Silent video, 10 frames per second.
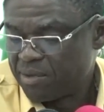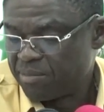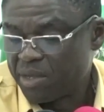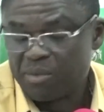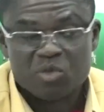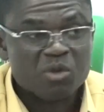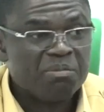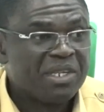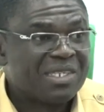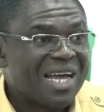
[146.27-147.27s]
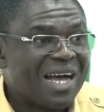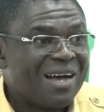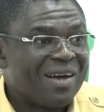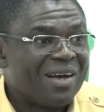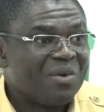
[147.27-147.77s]
be able to meet
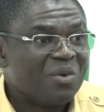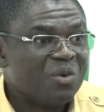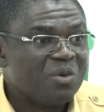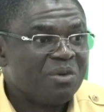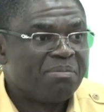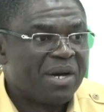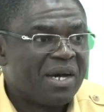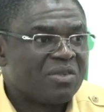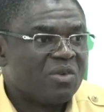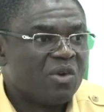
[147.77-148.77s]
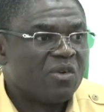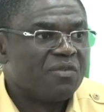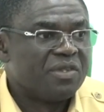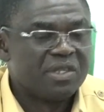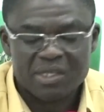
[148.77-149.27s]
our own part
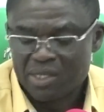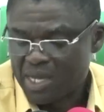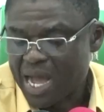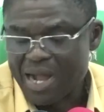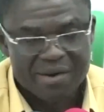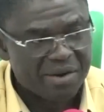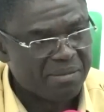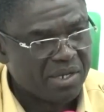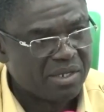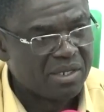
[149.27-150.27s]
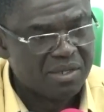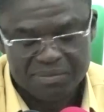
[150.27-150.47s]
of the agreement.